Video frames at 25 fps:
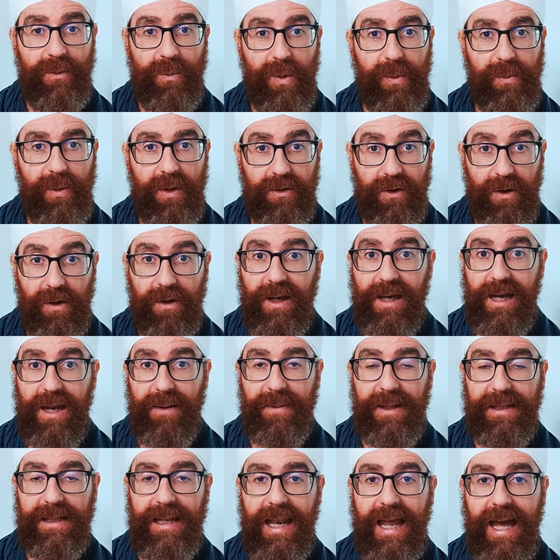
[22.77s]
We were talking
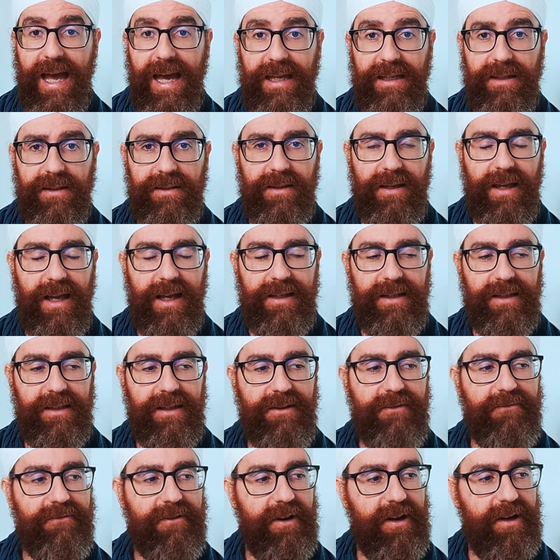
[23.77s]
about light and the
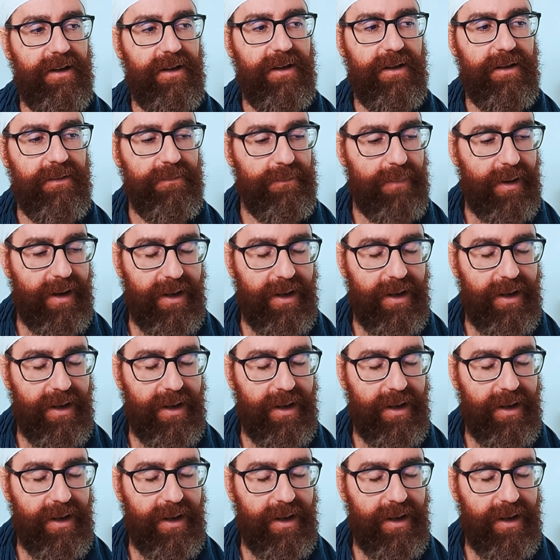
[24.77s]
different